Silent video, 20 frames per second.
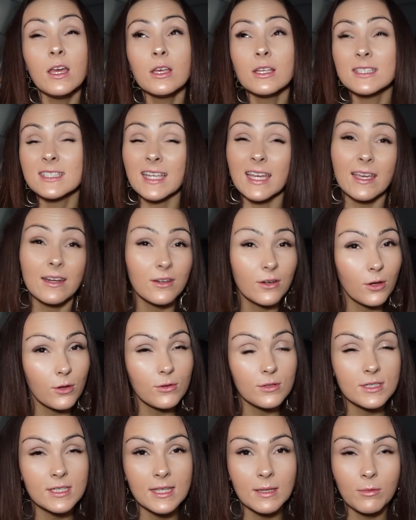saying
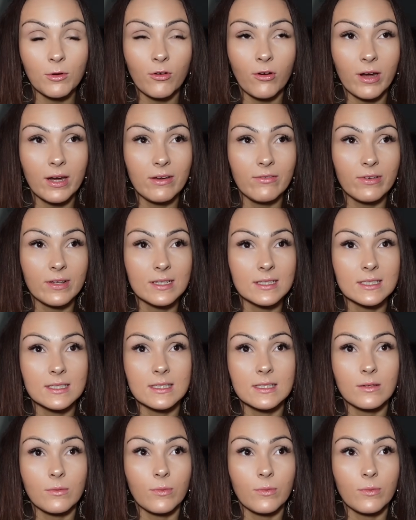no to them cravings